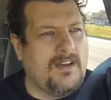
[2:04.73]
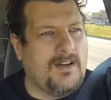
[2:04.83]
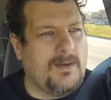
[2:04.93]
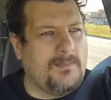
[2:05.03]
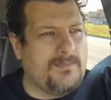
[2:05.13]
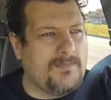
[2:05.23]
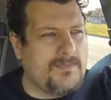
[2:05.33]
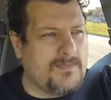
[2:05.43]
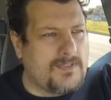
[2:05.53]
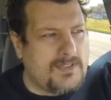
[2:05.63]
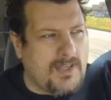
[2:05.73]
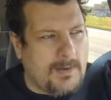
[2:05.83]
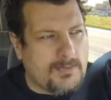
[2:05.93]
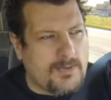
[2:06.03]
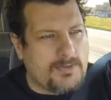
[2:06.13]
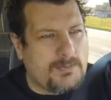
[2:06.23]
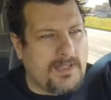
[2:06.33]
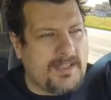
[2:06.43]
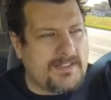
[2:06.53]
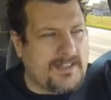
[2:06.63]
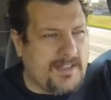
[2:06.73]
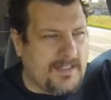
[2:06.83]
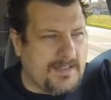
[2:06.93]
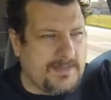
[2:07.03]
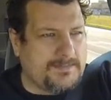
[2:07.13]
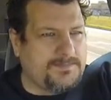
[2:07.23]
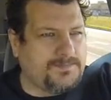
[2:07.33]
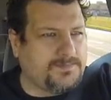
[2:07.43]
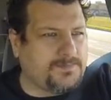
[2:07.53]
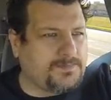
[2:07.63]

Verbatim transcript: Um, Tom Cruise plays a. Um,